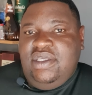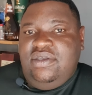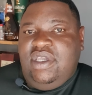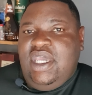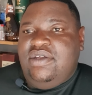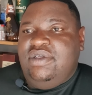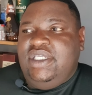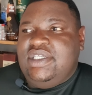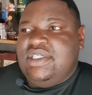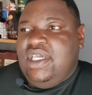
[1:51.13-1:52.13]
You can't
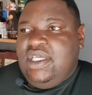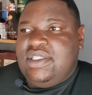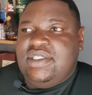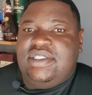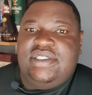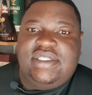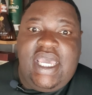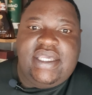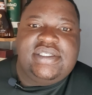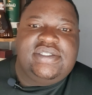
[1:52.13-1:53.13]
really say it's
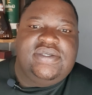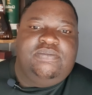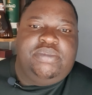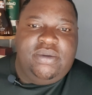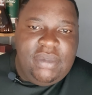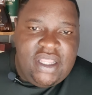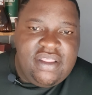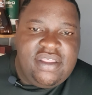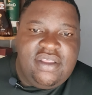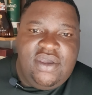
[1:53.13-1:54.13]
taxed per
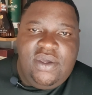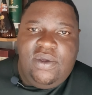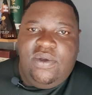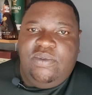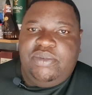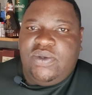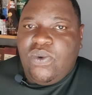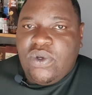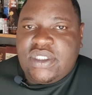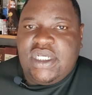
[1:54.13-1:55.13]
month or per
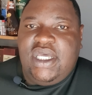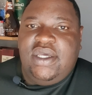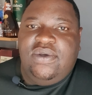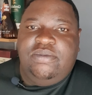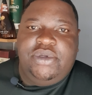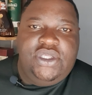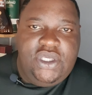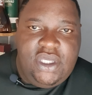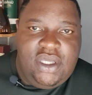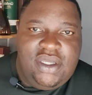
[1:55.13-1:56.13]
quarter or per
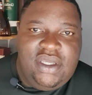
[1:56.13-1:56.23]
year.